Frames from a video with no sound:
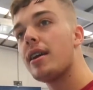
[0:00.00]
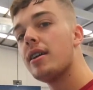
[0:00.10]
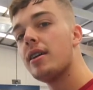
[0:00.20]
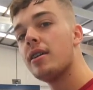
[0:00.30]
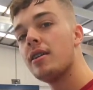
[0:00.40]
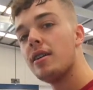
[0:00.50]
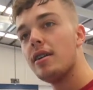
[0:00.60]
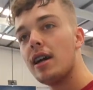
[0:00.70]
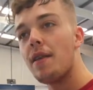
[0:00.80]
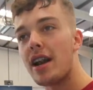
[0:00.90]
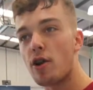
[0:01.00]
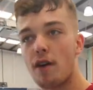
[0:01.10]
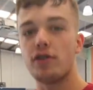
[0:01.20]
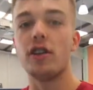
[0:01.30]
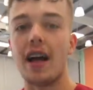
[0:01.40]
And then I don't
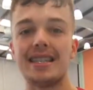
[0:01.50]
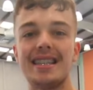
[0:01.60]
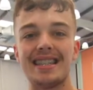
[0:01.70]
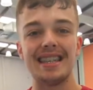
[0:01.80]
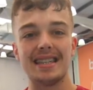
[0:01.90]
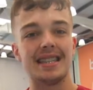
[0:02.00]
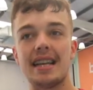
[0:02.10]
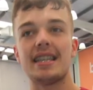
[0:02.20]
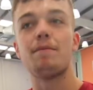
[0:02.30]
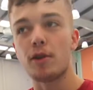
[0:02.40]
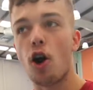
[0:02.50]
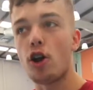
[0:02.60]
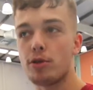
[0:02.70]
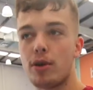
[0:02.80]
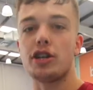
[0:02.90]
have to do 16 sets and then record
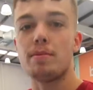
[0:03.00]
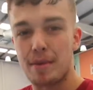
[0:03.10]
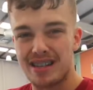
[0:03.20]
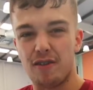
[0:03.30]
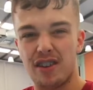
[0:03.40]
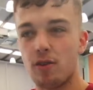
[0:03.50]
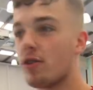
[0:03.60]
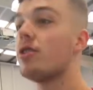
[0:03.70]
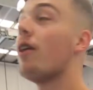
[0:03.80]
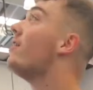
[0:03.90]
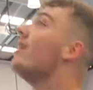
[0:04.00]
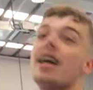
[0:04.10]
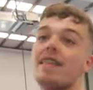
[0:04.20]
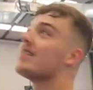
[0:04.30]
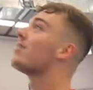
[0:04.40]
them to actually make myself feel good, so
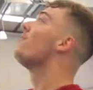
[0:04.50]
let's go.